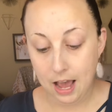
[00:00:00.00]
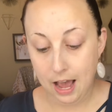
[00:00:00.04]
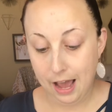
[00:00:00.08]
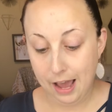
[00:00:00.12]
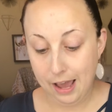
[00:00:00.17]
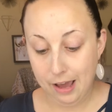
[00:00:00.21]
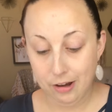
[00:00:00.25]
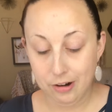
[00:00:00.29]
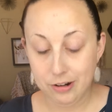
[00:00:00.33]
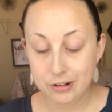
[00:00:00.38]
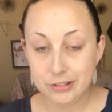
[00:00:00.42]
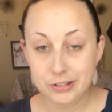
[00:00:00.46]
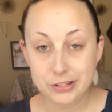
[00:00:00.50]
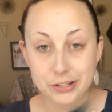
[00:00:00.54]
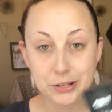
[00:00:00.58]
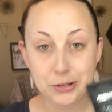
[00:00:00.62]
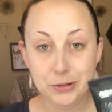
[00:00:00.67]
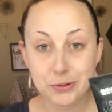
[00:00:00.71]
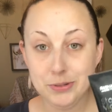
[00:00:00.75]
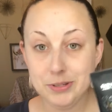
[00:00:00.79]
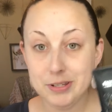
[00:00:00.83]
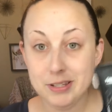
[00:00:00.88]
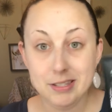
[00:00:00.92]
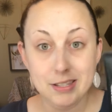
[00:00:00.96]
I honestly
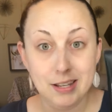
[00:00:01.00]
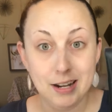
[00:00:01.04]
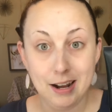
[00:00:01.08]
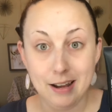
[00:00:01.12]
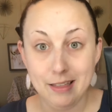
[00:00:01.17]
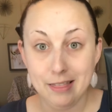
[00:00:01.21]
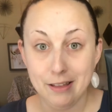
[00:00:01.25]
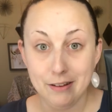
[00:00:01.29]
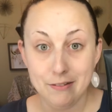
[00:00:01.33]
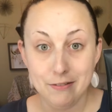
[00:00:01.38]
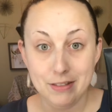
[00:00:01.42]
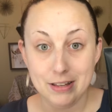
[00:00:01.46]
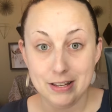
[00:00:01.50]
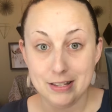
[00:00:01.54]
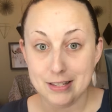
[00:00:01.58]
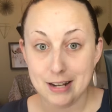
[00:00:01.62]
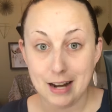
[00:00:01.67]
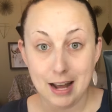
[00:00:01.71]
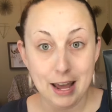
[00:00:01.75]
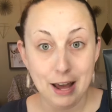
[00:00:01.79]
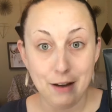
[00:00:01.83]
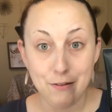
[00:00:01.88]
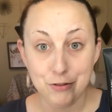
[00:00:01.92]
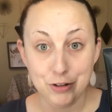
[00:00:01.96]
use this, and I love this,
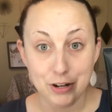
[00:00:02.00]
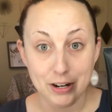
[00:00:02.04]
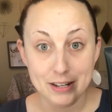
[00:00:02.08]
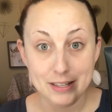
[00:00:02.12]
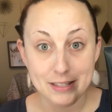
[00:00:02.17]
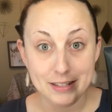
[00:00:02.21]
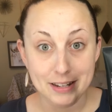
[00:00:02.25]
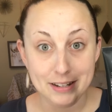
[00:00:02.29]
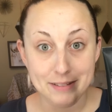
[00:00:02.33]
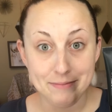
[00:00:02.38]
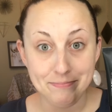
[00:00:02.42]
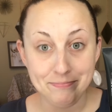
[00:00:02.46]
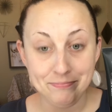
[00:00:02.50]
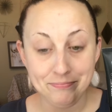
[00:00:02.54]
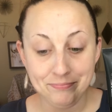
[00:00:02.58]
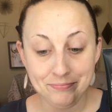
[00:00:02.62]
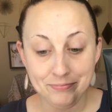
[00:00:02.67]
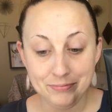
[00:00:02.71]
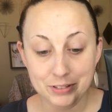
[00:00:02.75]
and I have dry skin.